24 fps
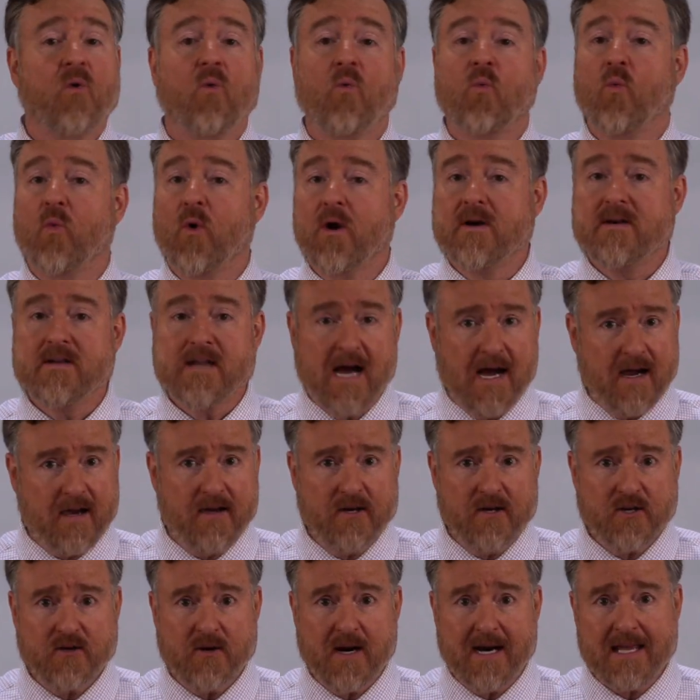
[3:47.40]
We're not
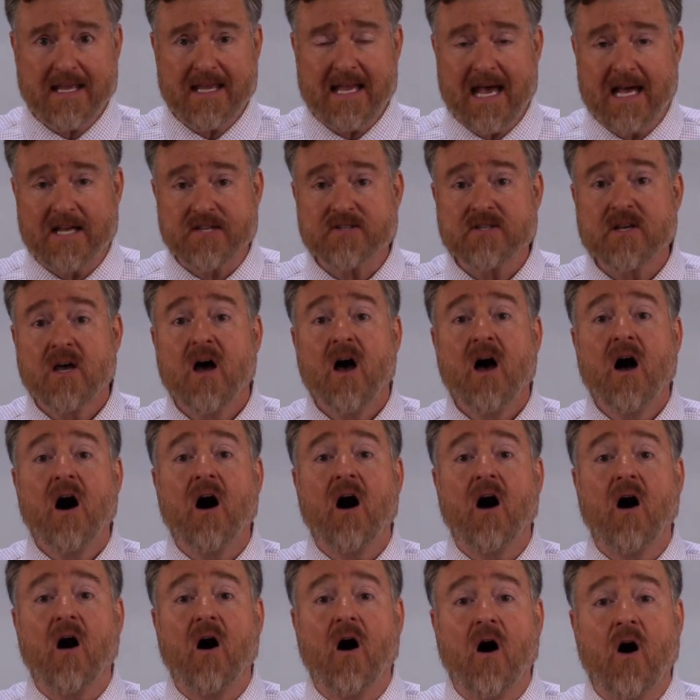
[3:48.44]
going to try to guess.
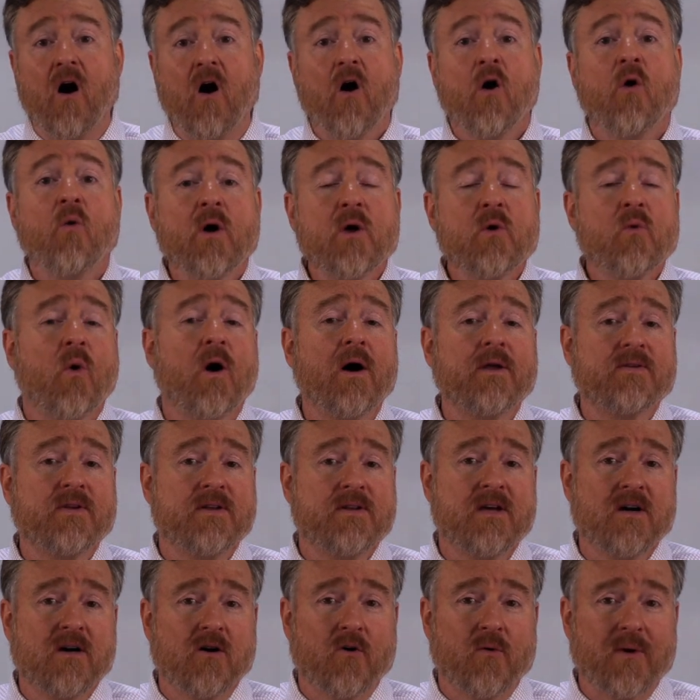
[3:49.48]
All we want to
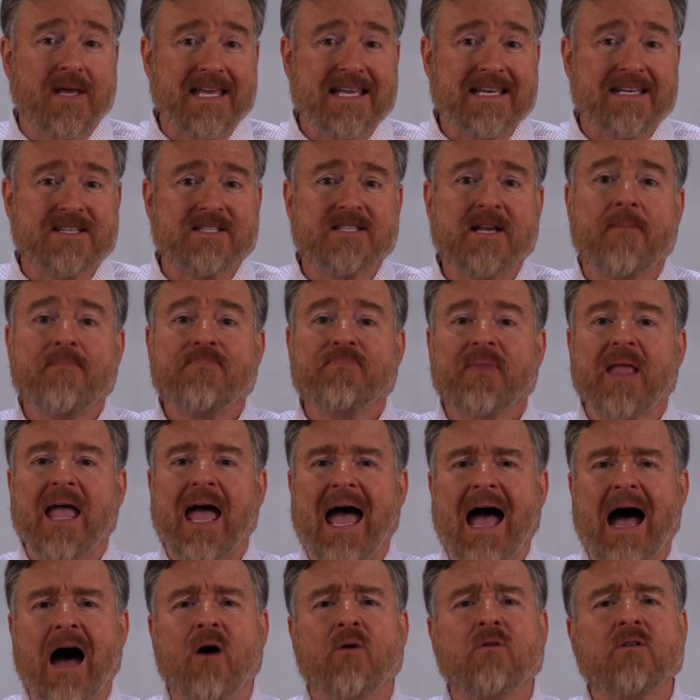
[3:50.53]
know is
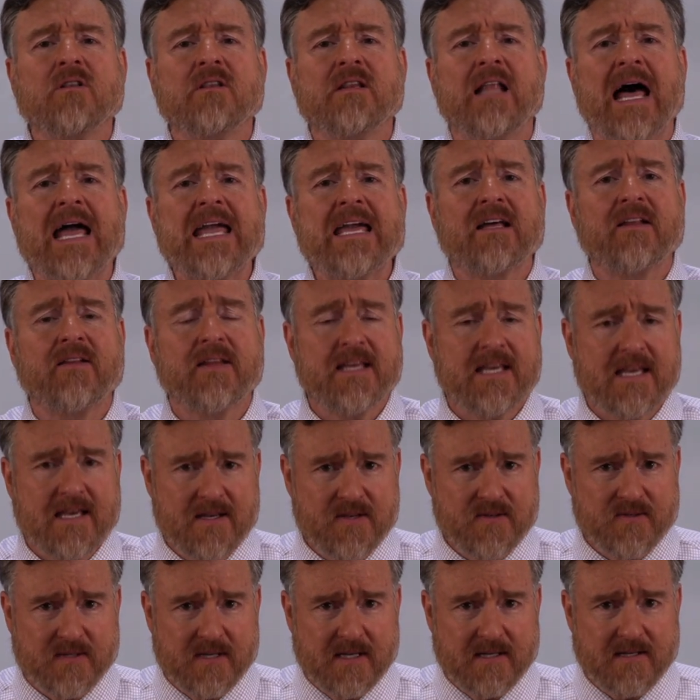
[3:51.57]
how likely
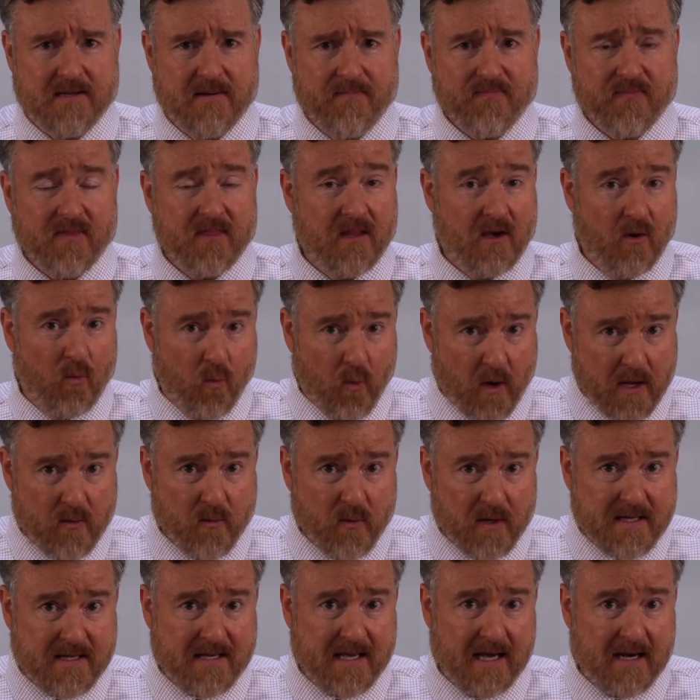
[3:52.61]
is it that we
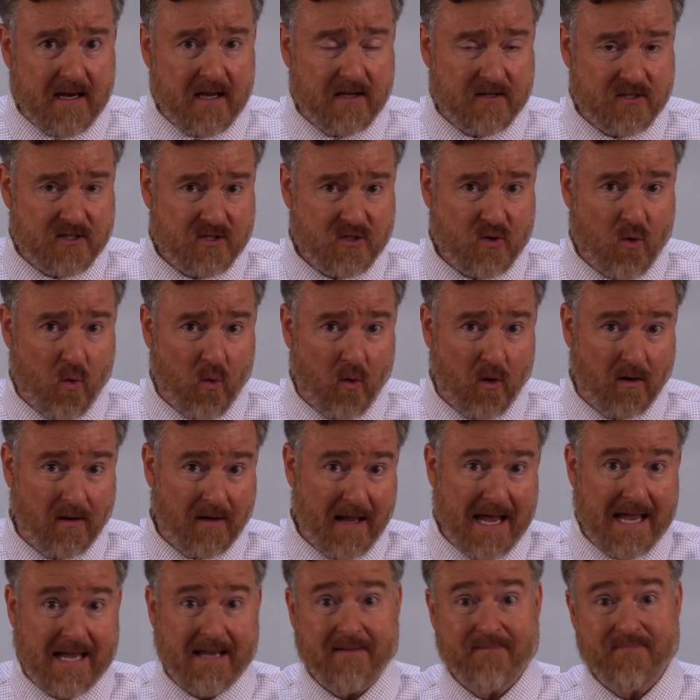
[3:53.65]
would get a score
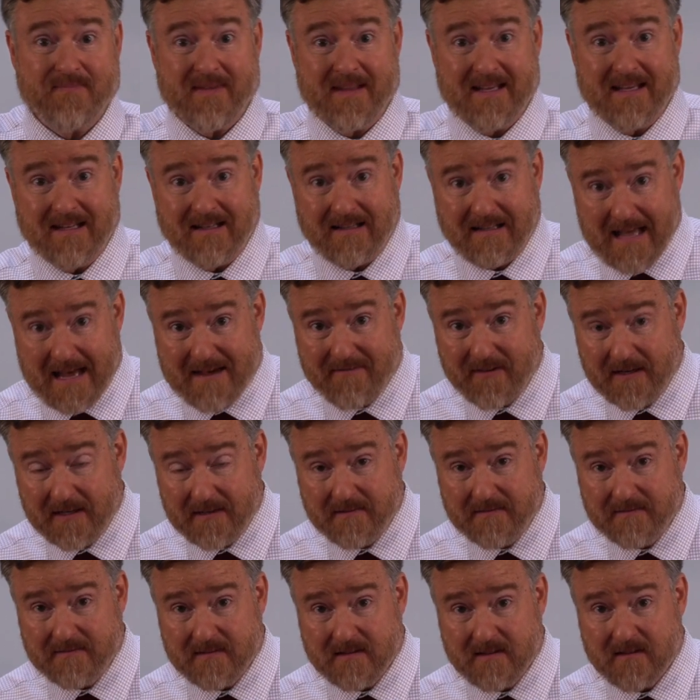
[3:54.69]
like
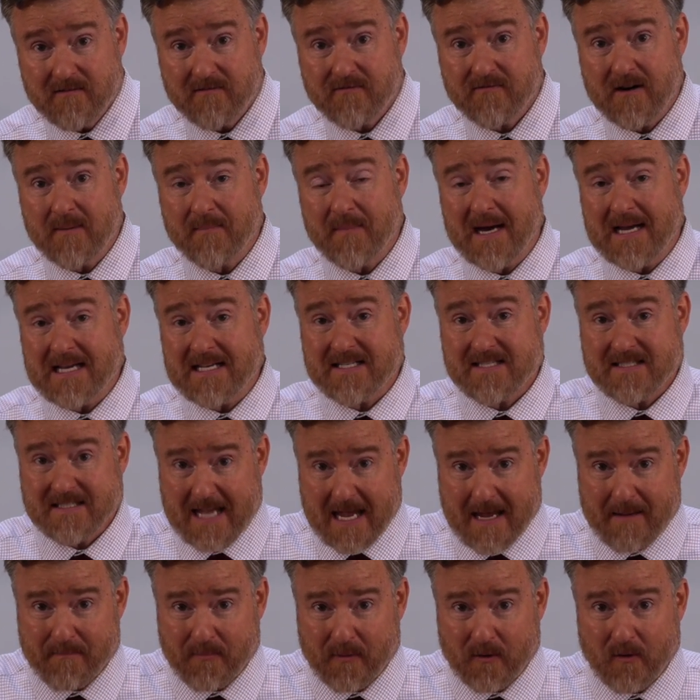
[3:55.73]
11 from a
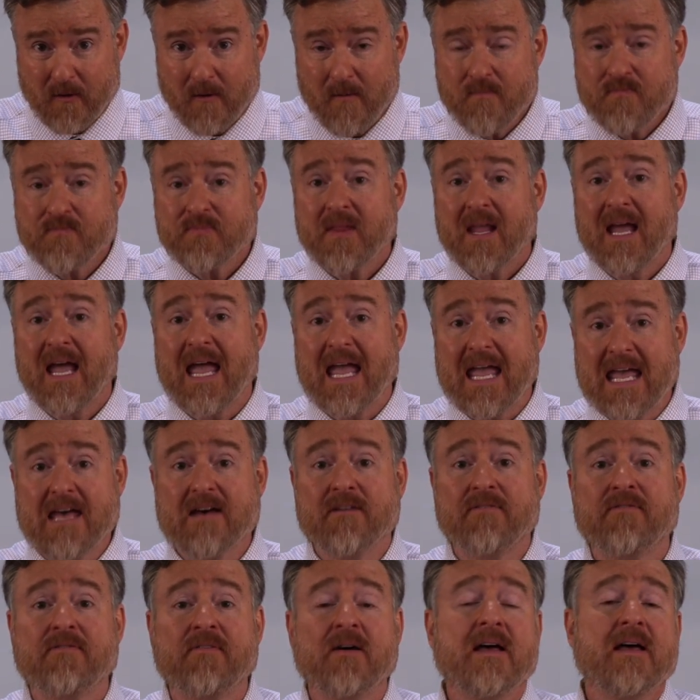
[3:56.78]
sample
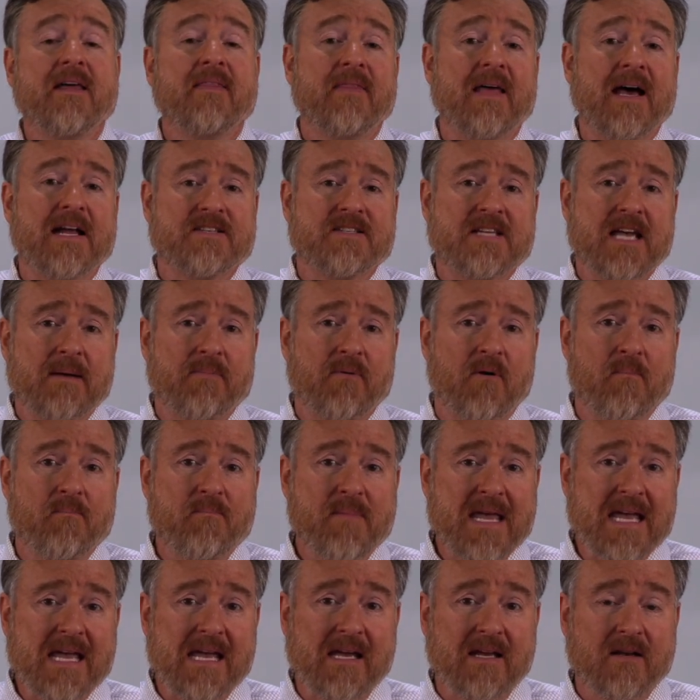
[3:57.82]
if that sample
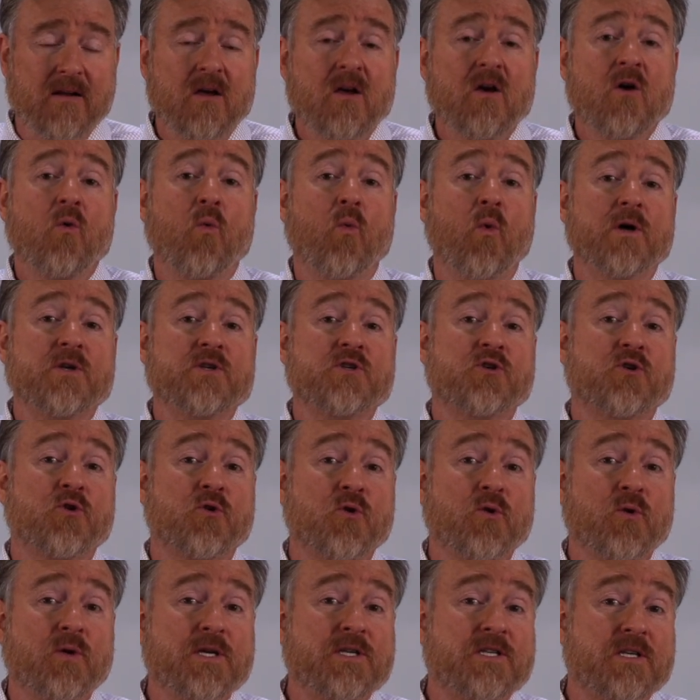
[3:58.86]
mean was truly